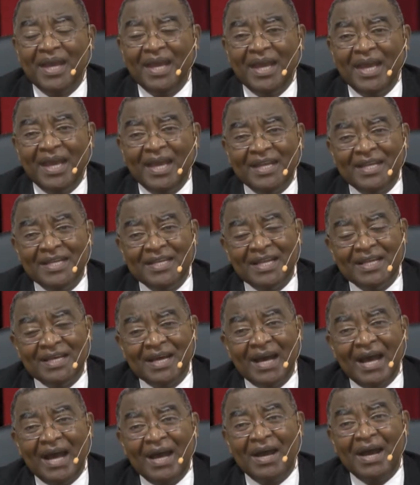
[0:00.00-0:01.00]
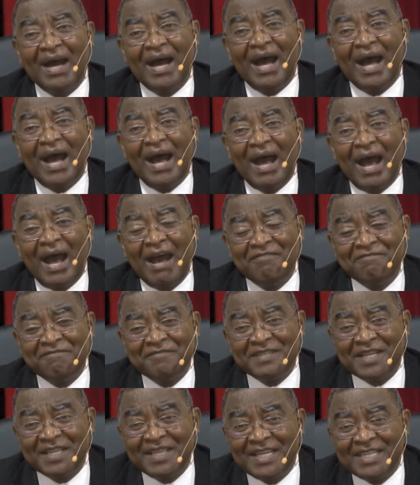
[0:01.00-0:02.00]
and
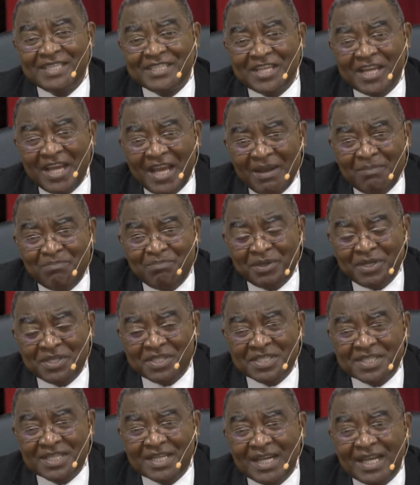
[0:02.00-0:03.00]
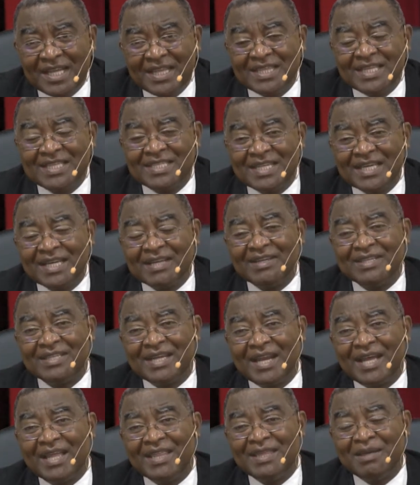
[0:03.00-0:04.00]
after the chairperson and the secretary
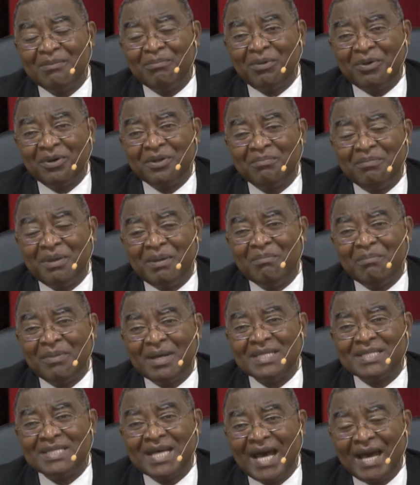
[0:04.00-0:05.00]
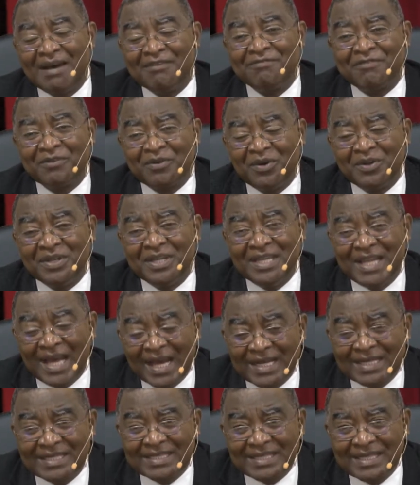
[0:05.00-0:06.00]
and the board members have
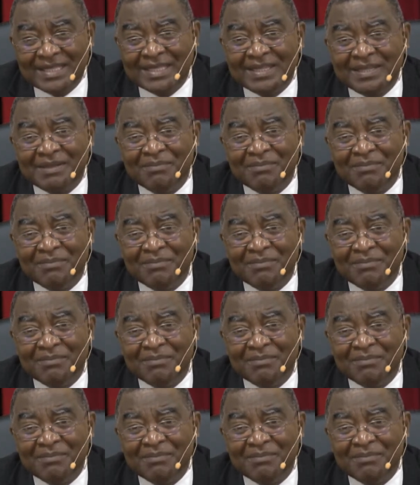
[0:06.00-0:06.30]
conducted the